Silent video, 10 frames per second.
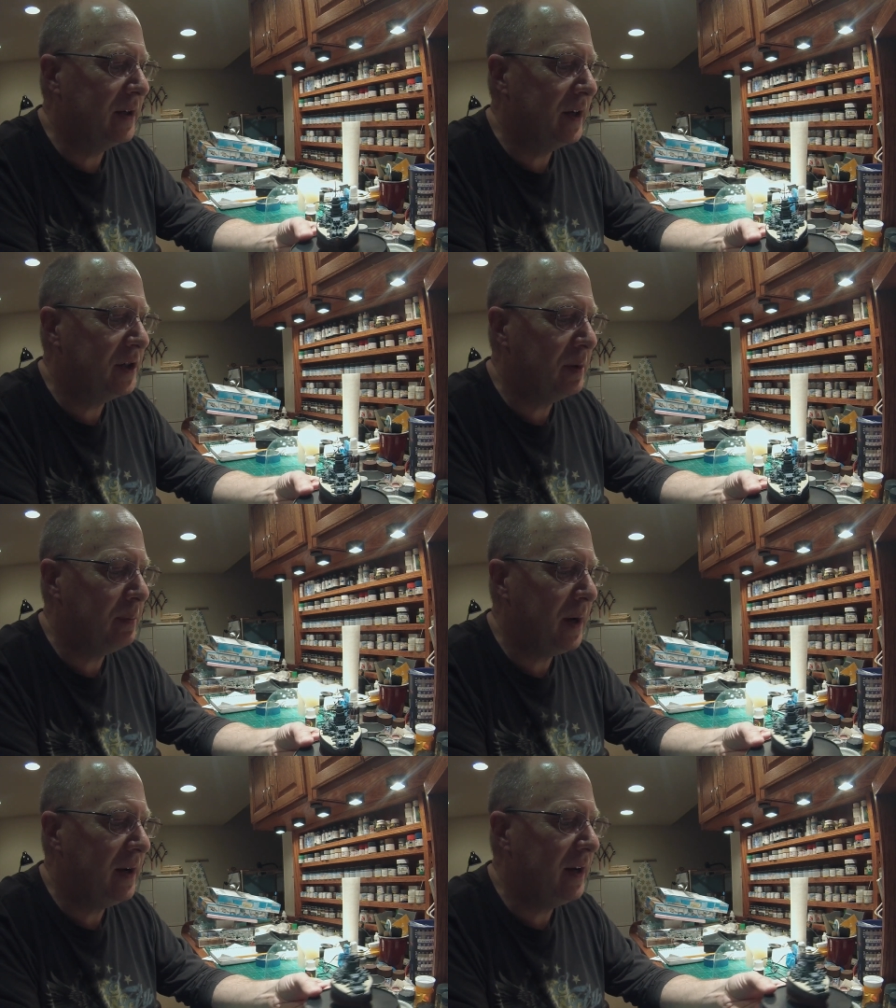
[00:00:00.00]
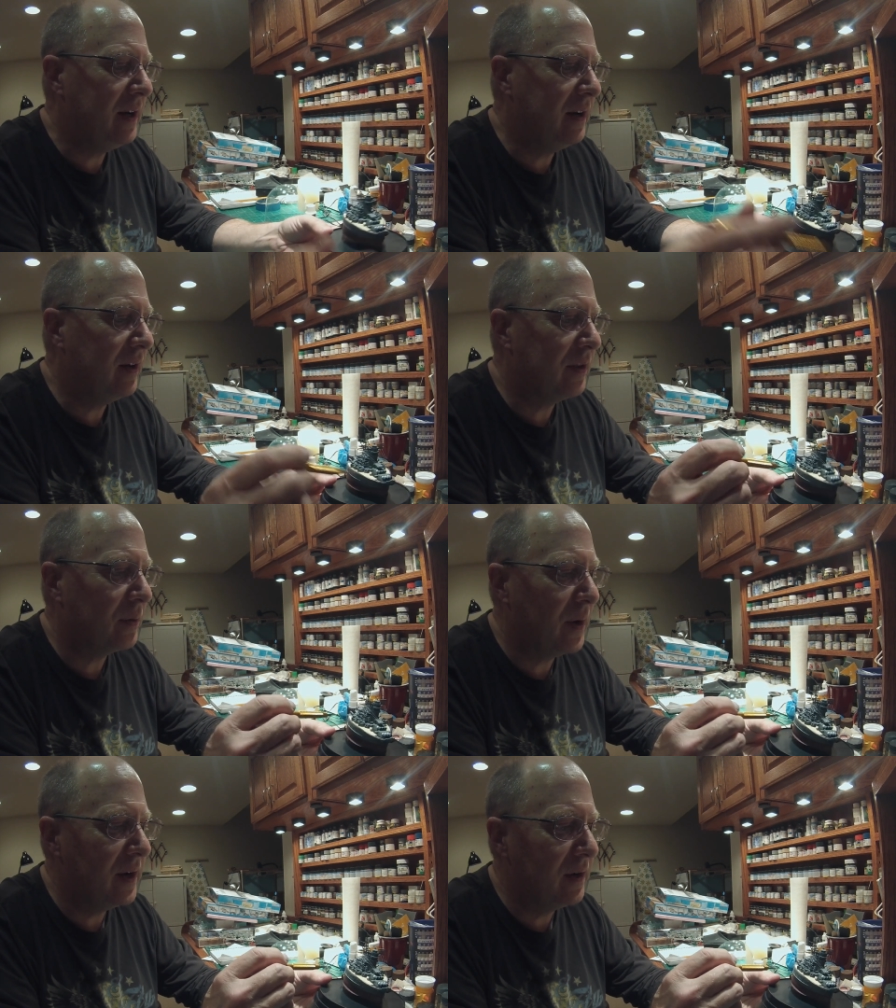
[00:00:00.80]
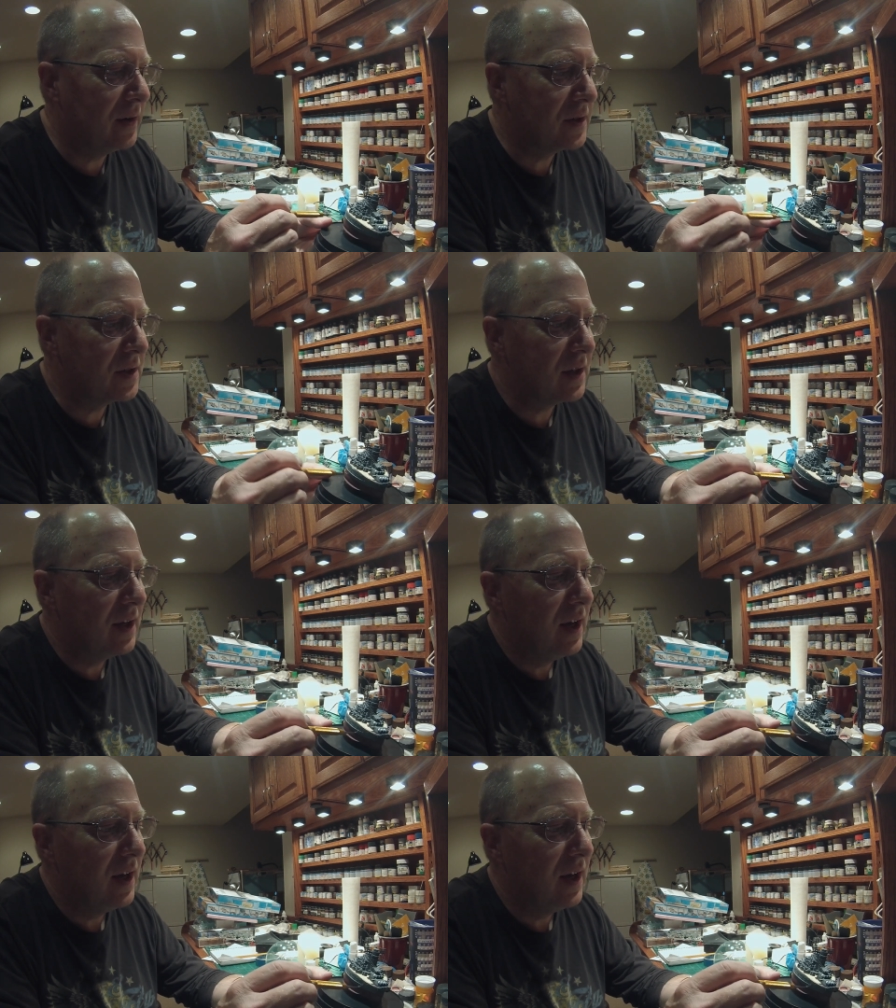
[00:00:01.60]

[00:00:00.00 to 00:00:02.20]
of touch-up painting on the rails.